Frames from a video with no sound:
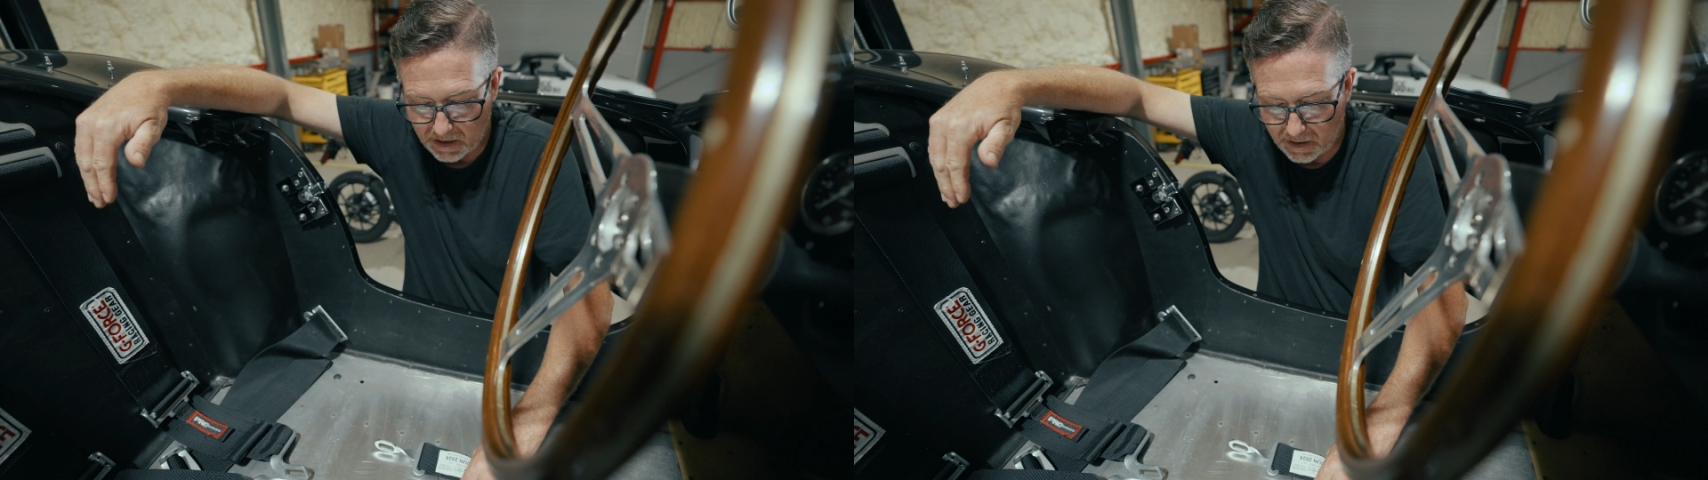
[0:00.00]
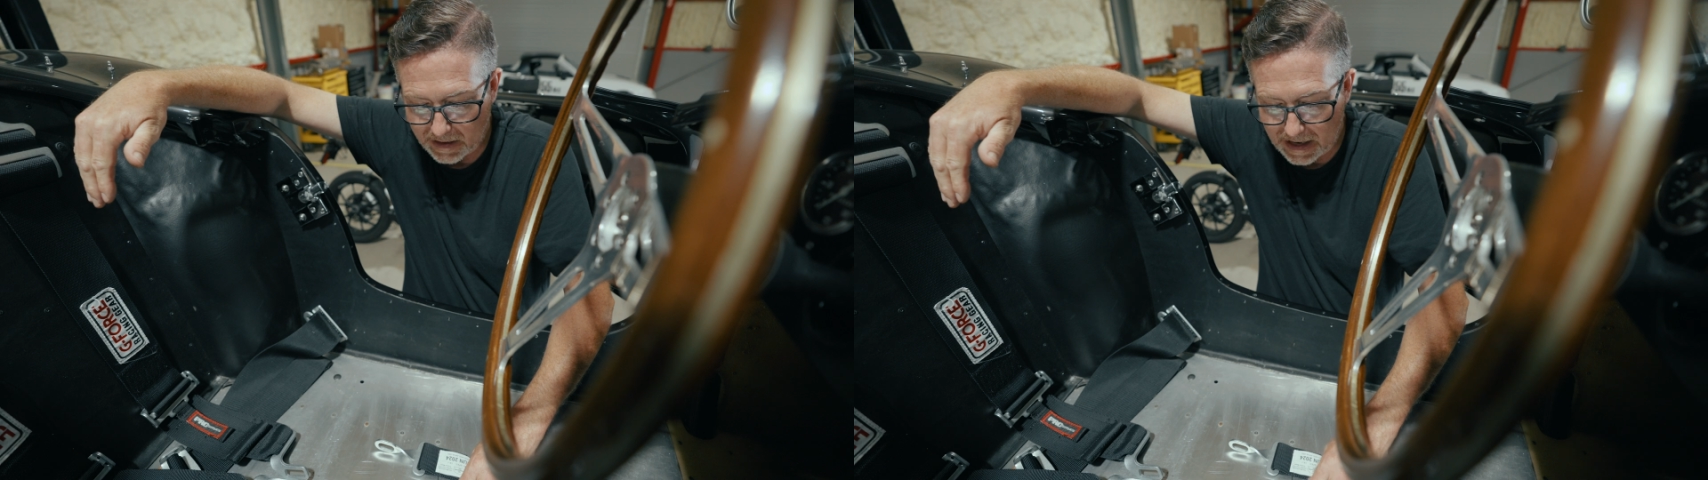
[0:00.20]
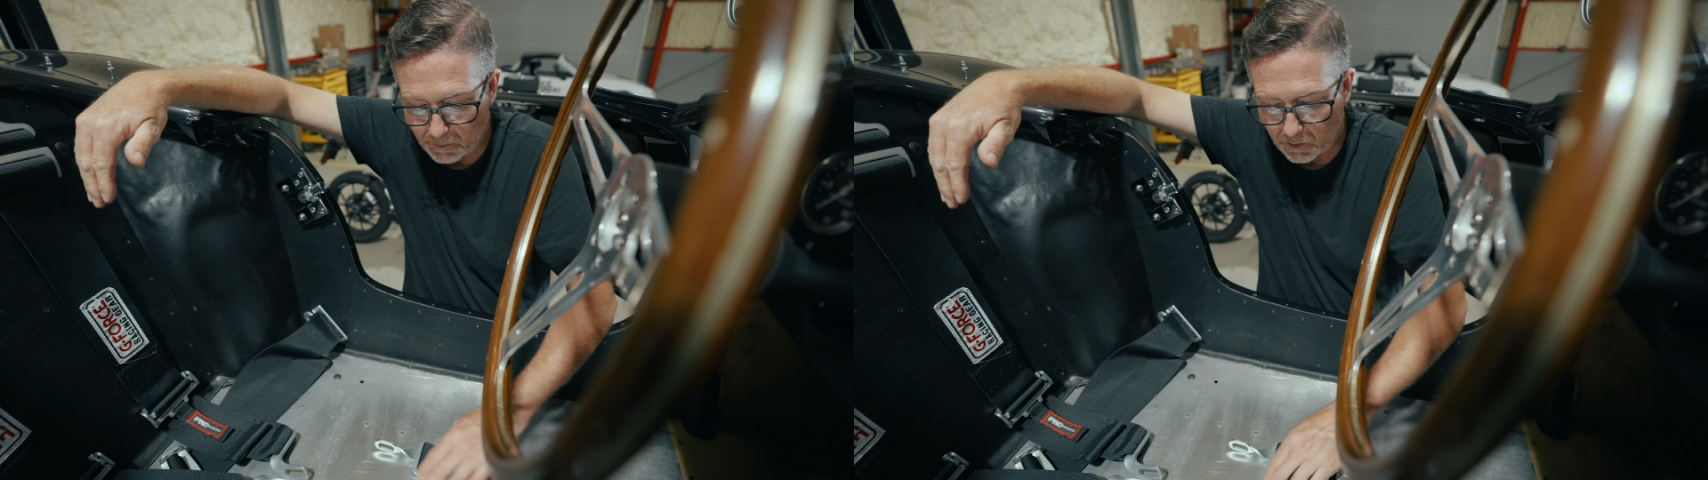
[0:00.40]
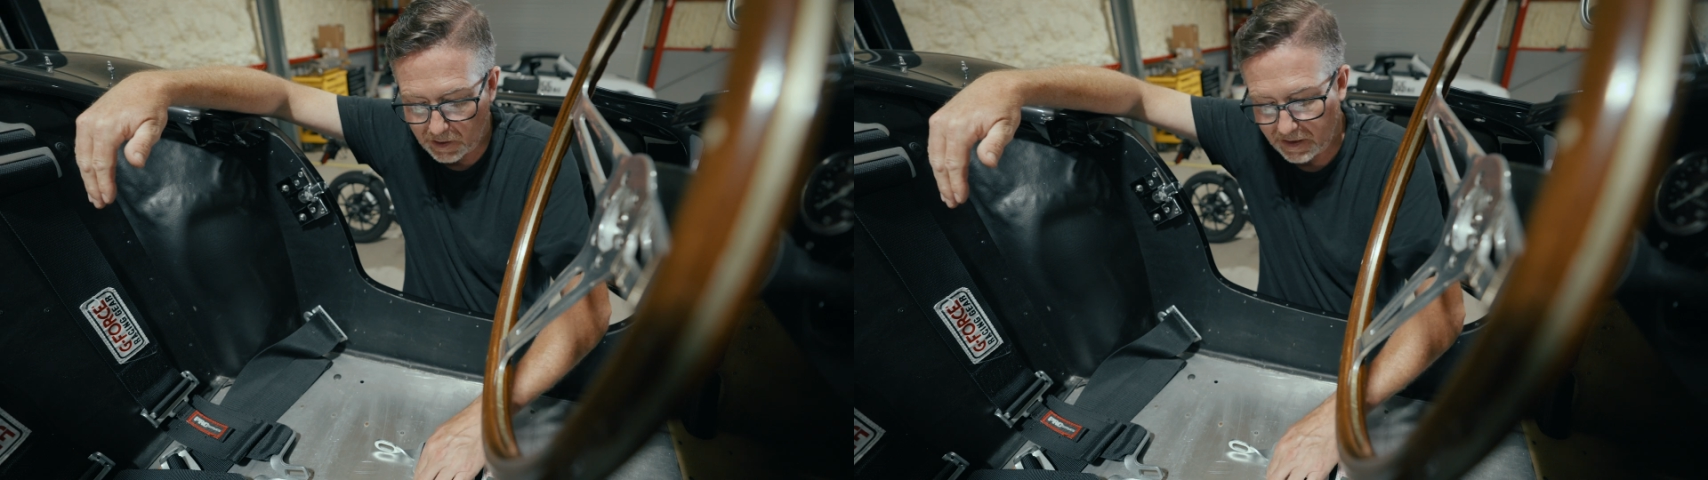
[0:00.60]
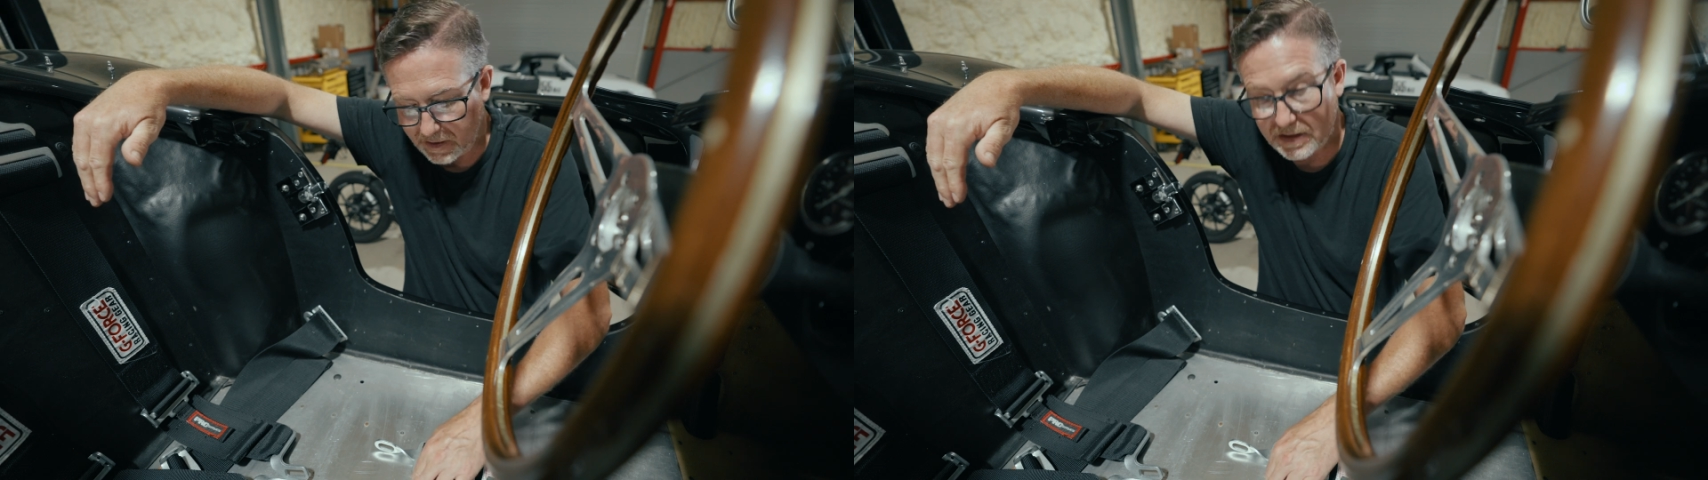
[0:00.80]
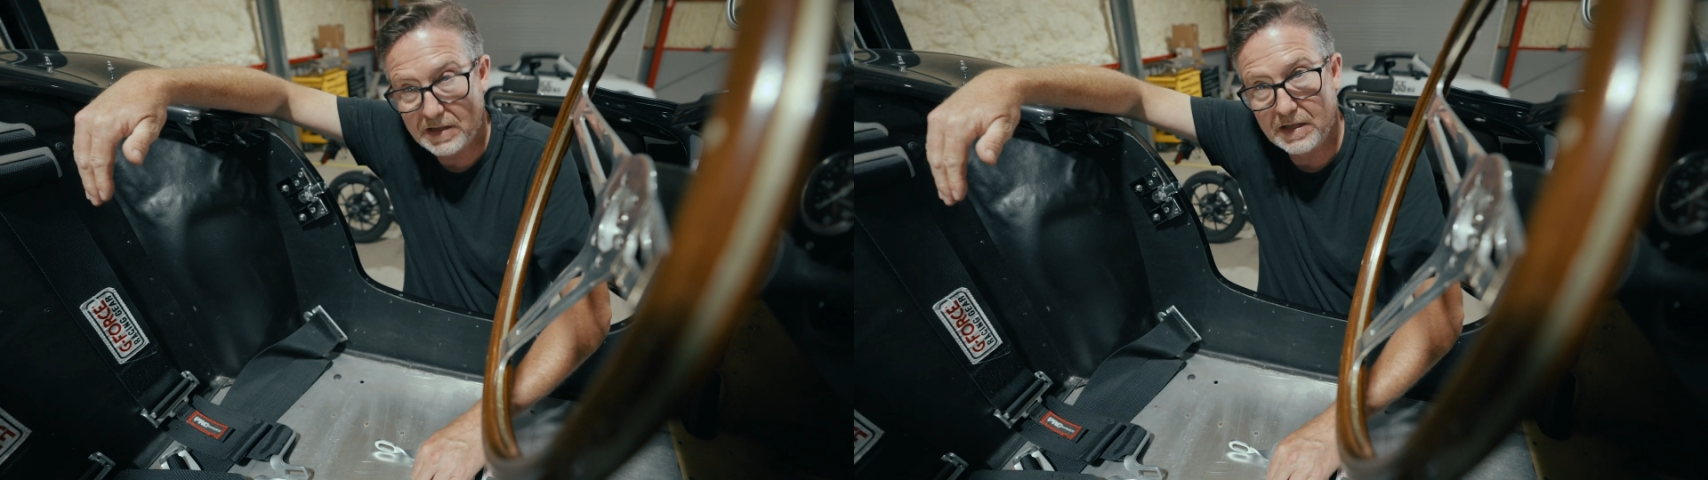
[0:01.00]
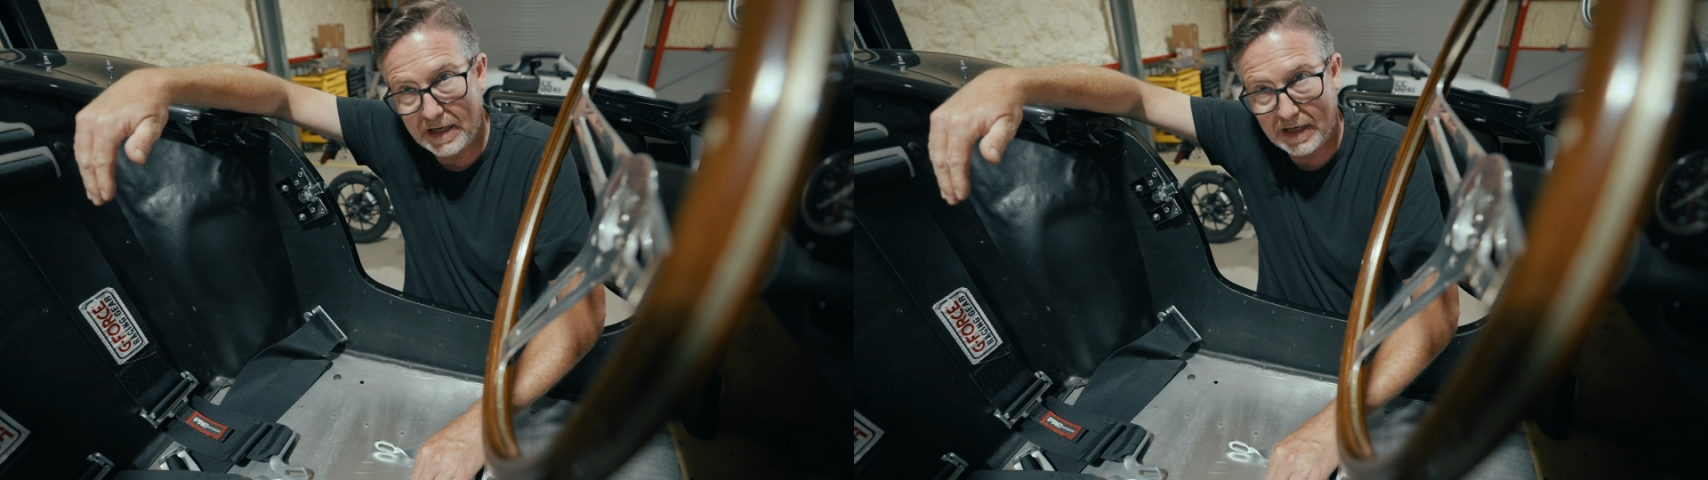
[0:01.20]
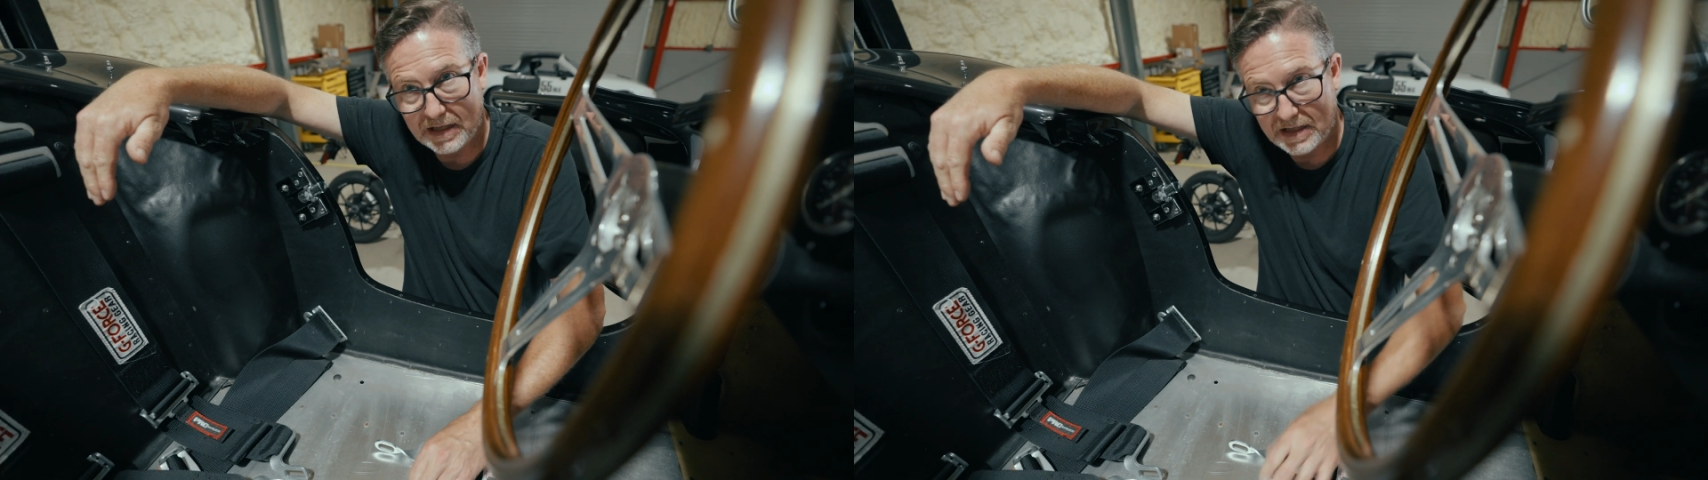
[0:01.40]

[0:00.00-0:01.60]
That will get this thing